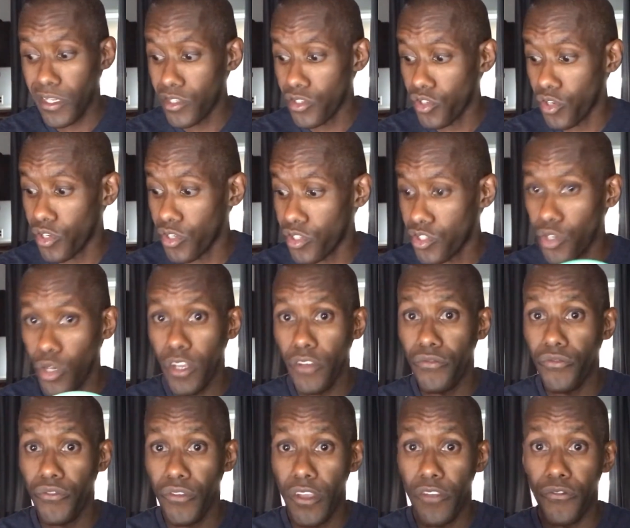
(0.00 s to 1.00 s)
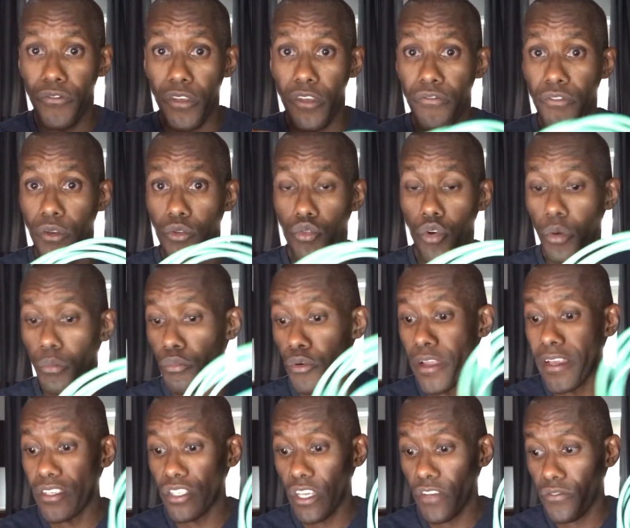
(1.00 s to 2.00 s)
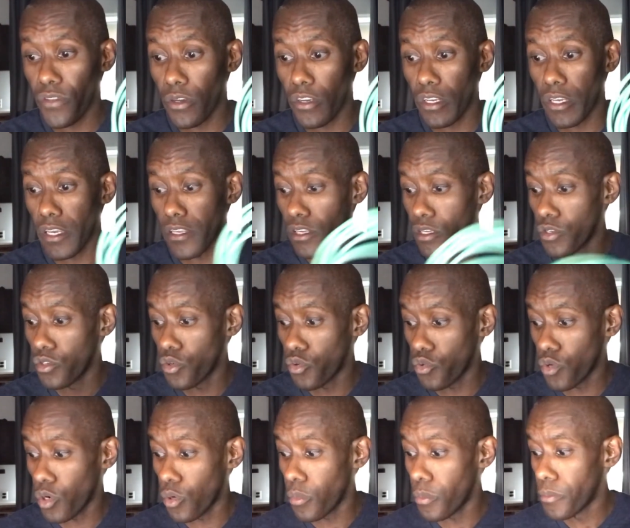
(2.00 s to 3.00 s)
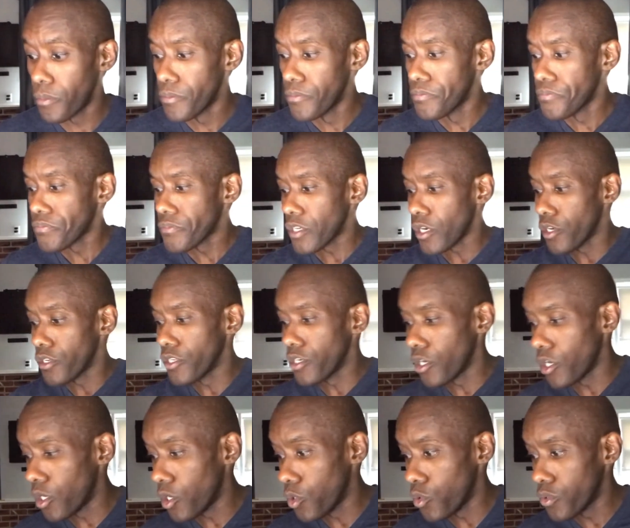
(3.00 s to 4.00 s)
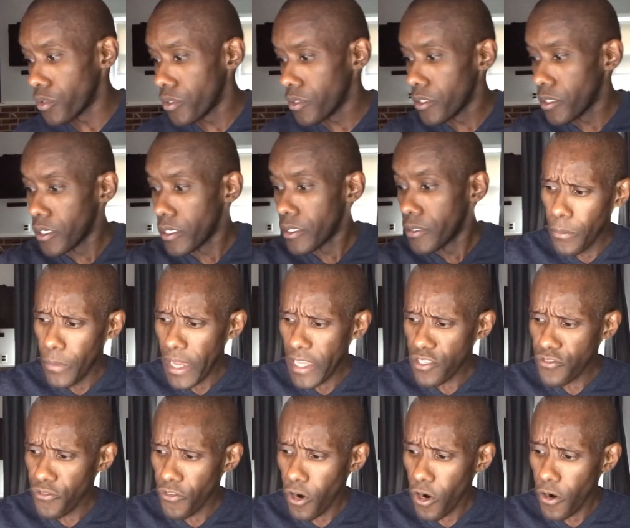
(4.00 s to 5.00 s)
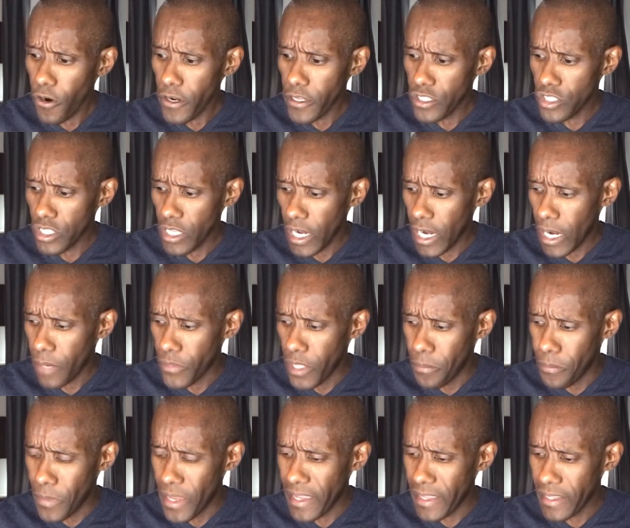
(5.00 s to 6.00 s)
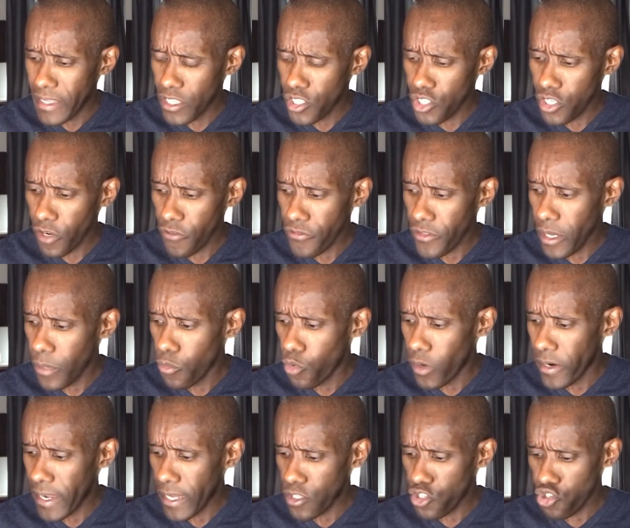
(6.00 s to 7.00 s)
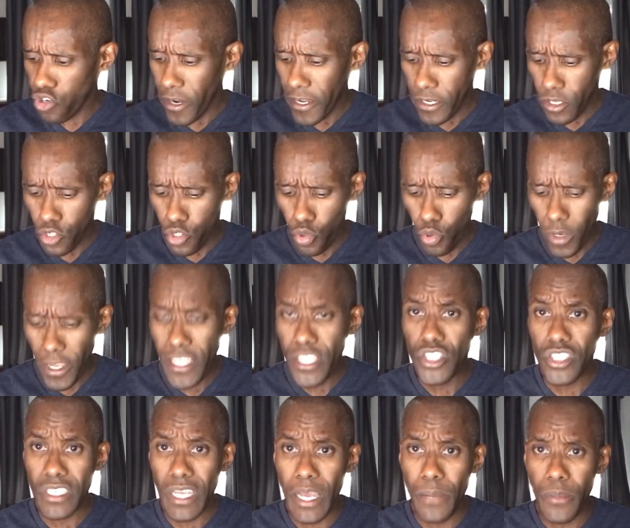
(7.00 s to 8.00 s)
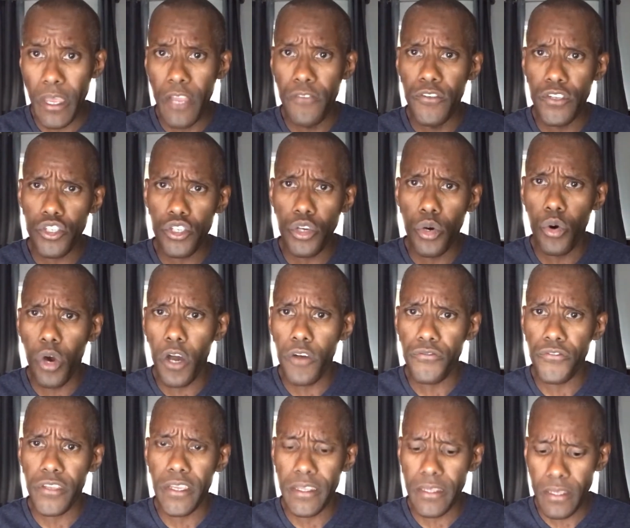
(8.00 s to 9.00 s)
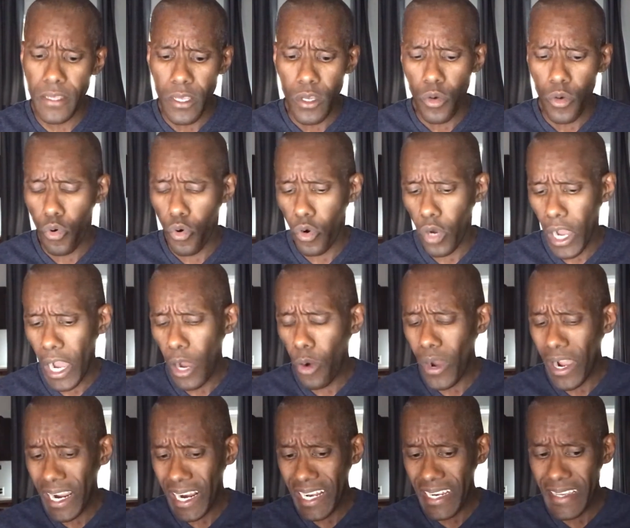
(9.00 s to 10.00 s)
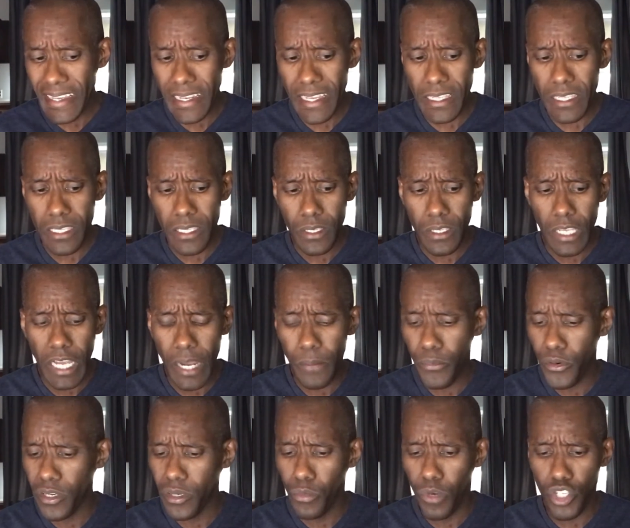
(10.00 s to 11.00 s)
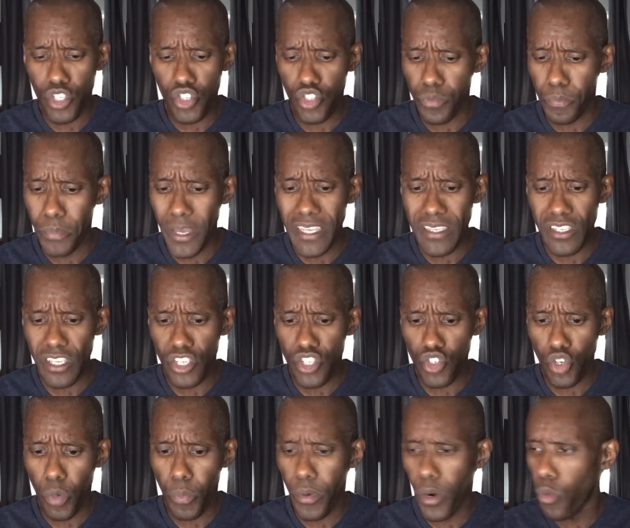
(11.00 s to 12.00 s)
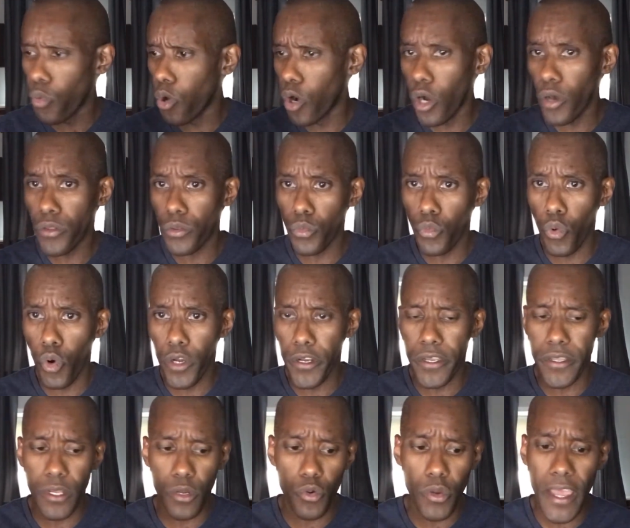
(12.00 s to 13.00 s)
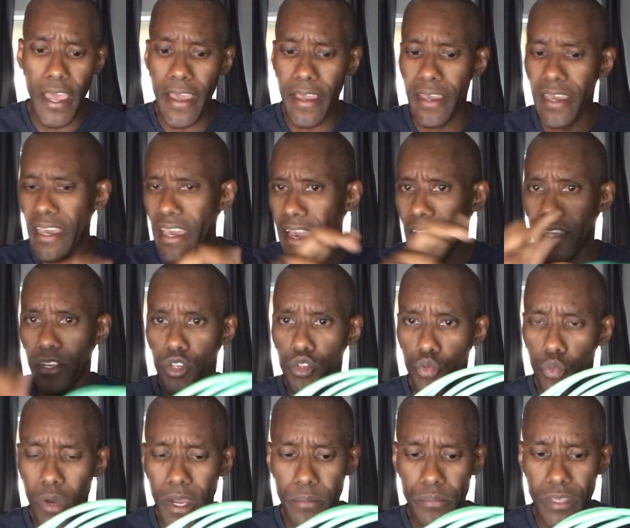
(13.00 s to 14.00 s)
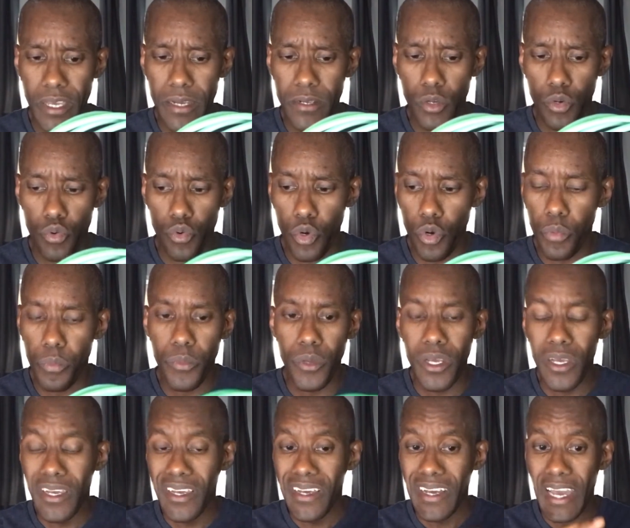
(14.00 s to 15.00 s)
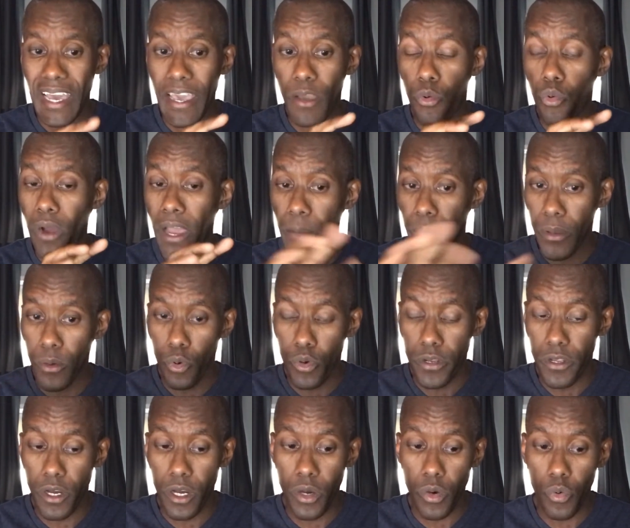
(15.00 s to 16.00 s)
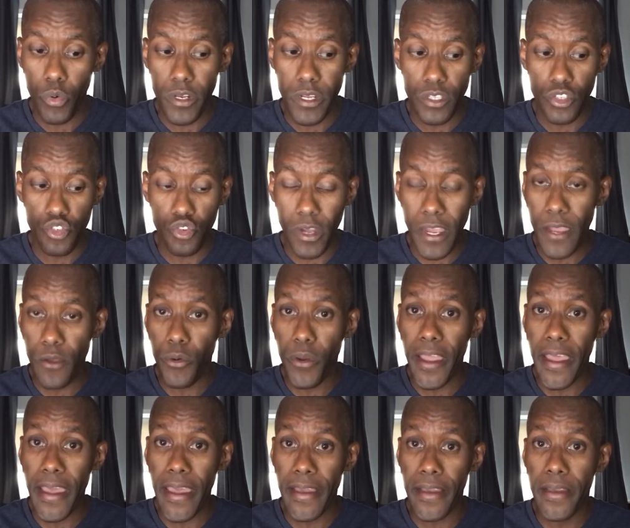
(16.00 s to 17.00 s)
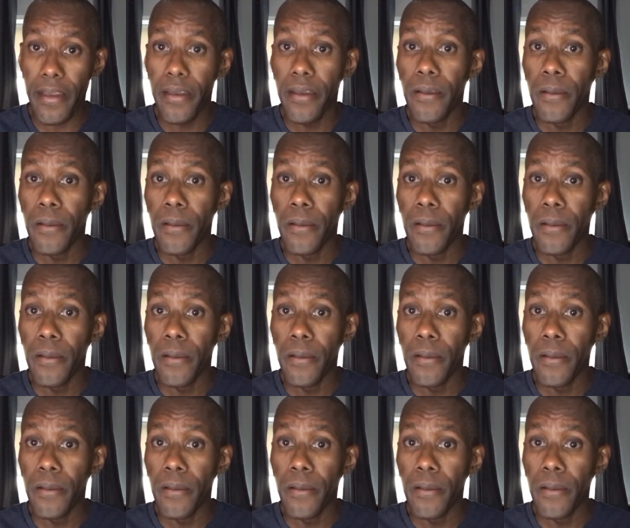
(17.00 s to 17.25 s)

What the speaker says: So if your rope breaks, you have to get a new rope on your own. As far as the maintenance of them, what I try to do each time, every so often, how I clean it, I pretty much basic soap and water in a rag, and just wipe down the rope and wipe it with a dry rag.